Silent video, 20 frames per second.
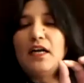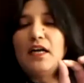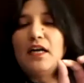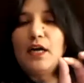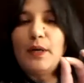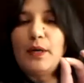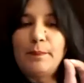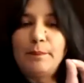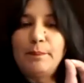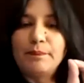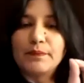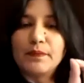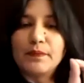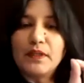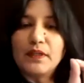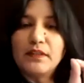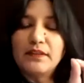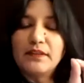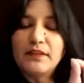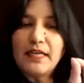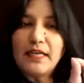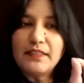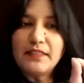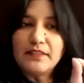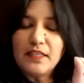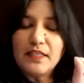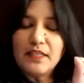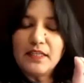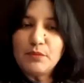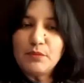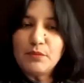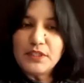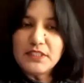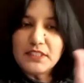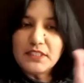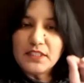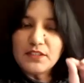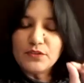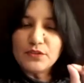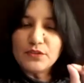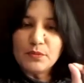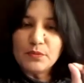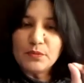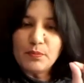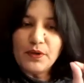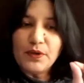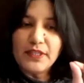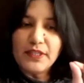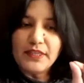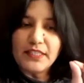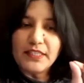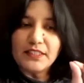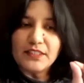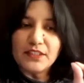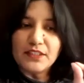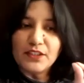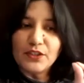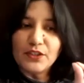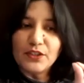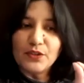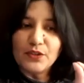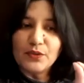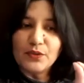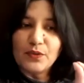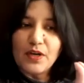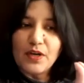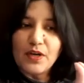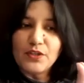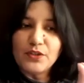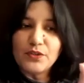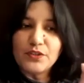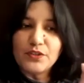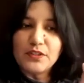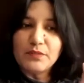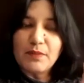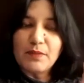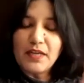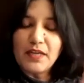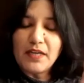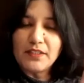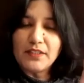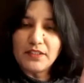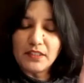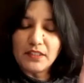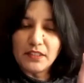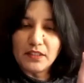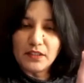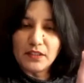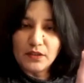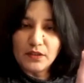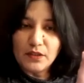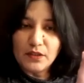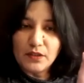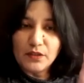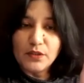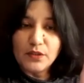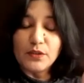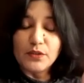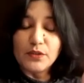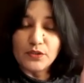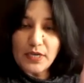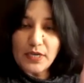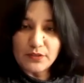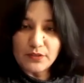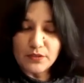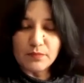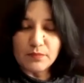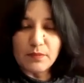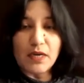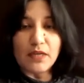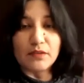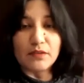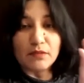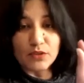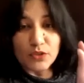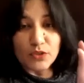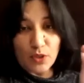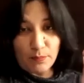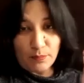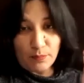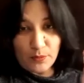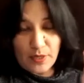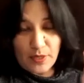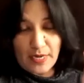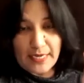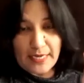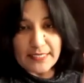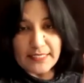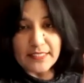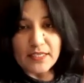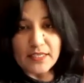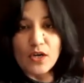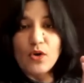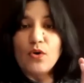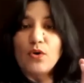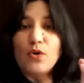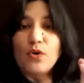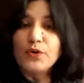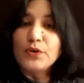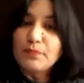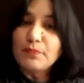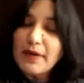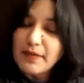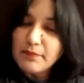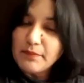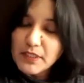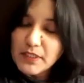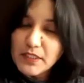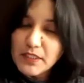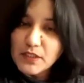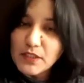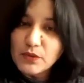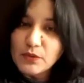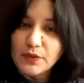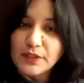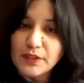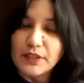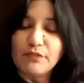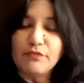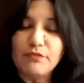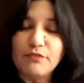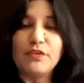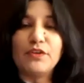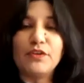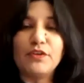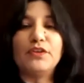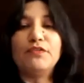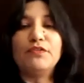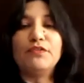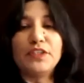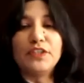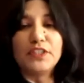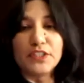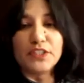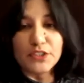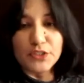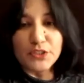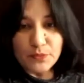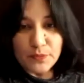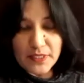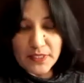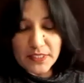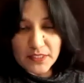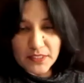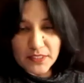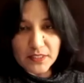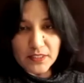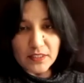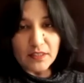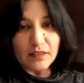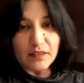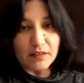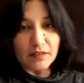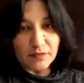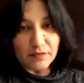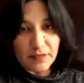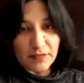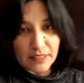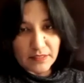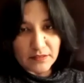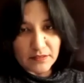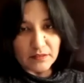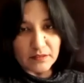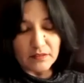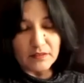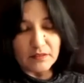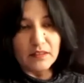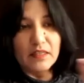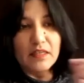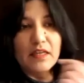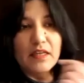That then brings us to the point that, you're demanding, you're trying to demand top rent, or you might be going in for the furnished suite rental.